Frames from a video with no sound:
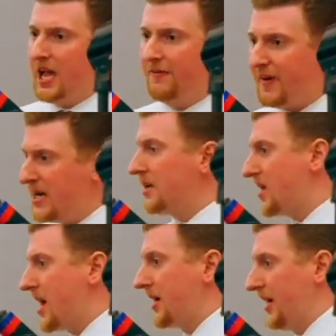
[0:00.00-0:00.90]
and fighting
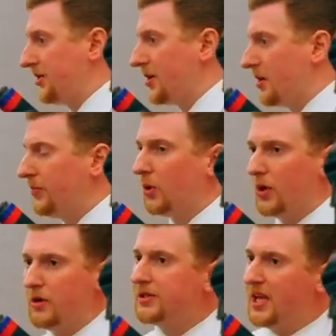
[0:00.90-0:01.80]
back against their
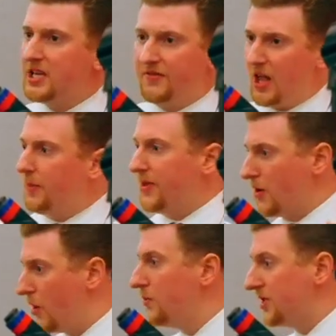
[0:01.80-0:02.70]
employers. They developed
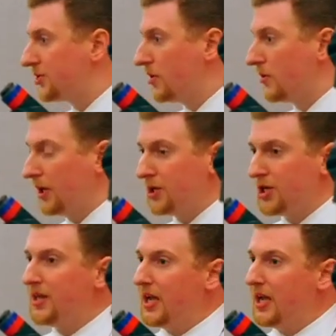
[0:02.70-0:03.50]
their own mystery religion.